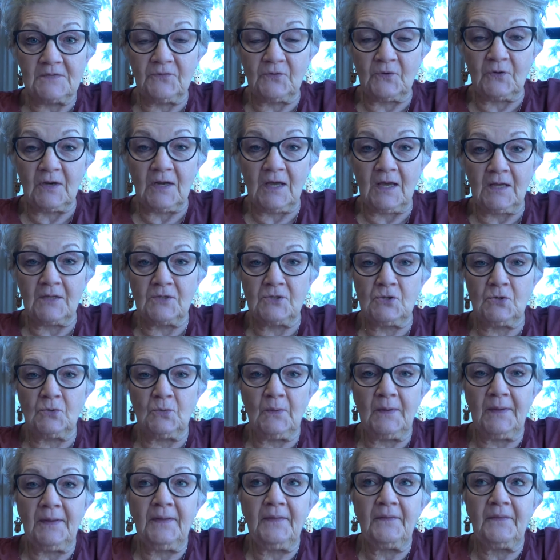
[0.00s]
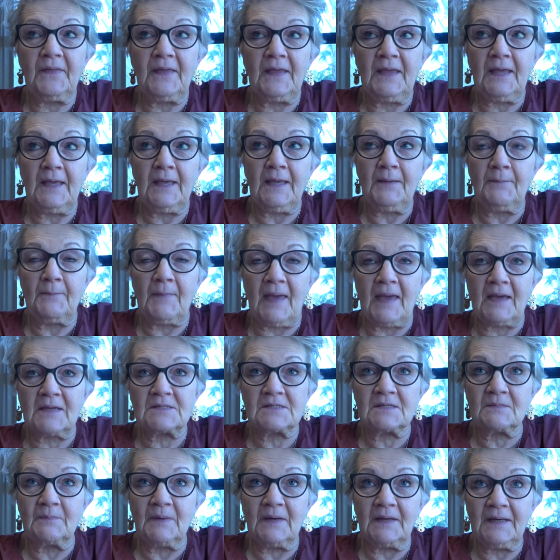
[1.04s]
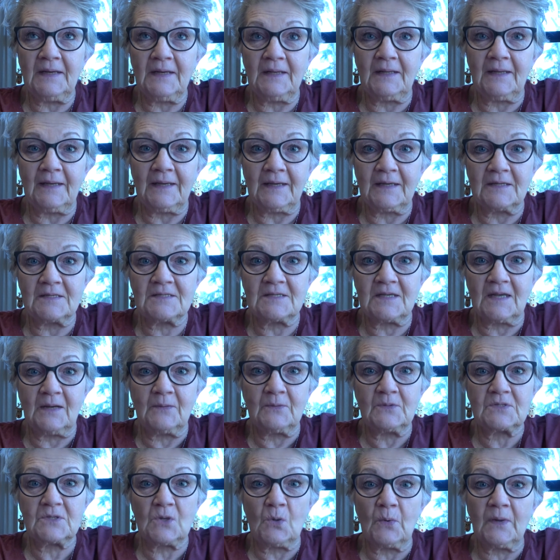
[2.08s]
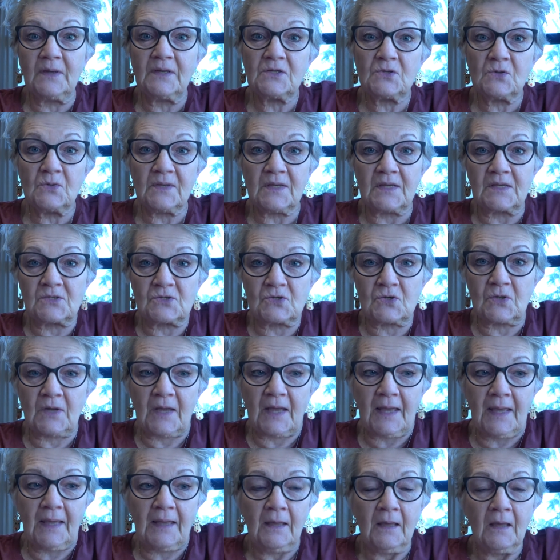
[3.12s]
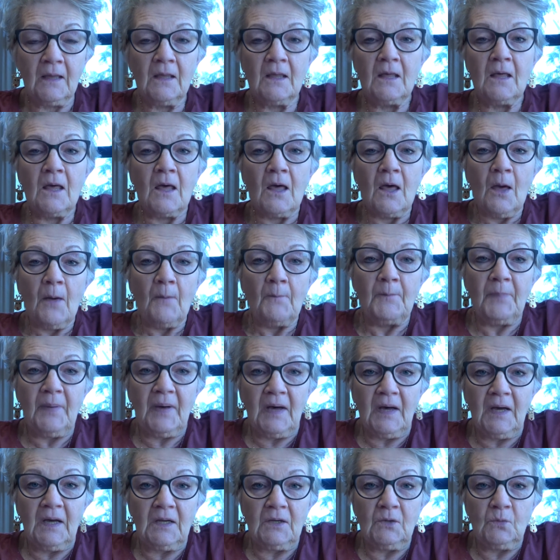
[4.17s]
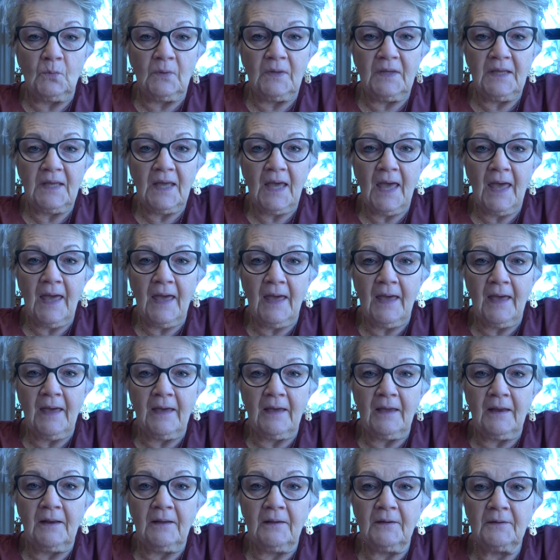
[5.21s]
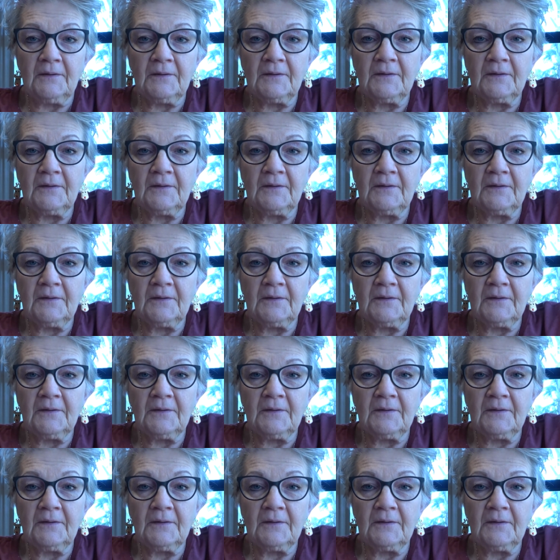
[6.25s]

for not doing the Mask Monday like I said I was going to yesterday, but we had